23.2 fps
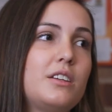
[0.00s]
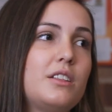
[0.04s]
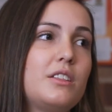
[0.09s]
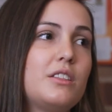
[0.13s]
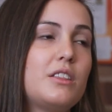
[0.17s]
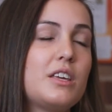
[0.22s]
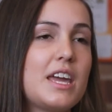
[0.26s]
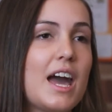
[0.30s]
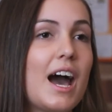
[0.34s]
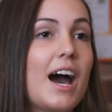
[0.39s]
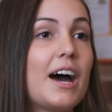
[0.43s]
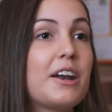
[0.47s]

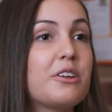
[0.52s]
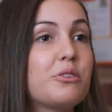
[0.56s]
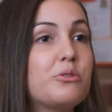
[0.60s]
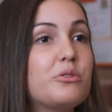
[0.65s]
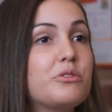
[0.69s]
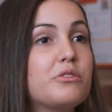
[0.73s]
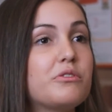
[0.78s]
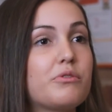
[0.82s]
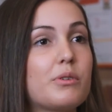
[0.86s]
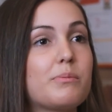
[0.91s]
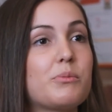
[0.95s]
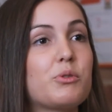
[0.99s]
the
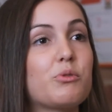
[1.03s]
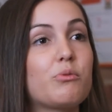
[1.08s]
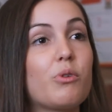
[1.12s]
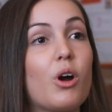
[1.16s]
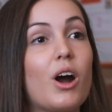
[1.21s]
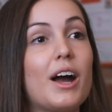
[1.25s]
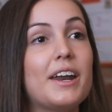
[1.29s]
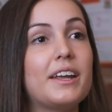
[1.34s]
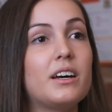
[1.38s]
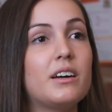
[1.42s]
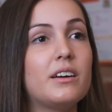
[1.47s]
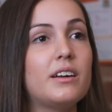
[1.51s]
articles from a
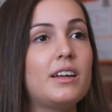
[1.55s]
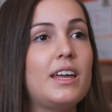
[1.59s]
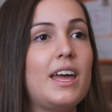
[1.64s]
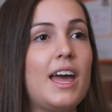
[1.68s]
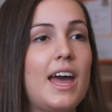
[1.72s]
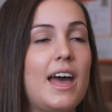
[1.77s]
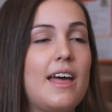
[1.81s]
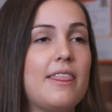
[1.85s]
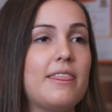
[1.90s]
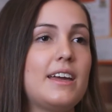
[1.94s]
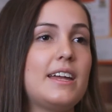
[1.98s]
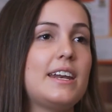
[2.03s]
writer
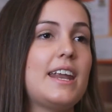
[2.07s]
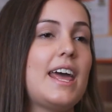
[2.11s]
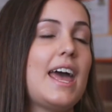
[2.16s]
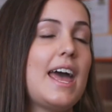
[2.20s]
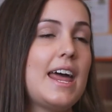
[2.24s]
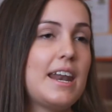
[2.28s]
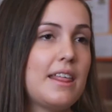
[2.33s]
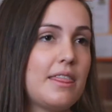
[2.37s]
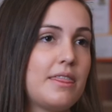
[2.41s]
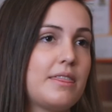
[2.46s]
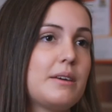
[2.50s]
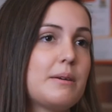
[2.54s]
and then
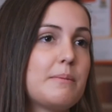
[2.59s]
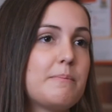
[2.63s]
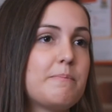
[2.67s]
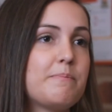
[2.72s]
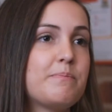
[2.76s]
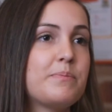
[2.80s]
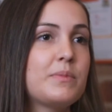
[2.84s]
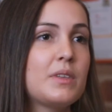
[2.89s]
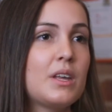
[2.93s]
edit them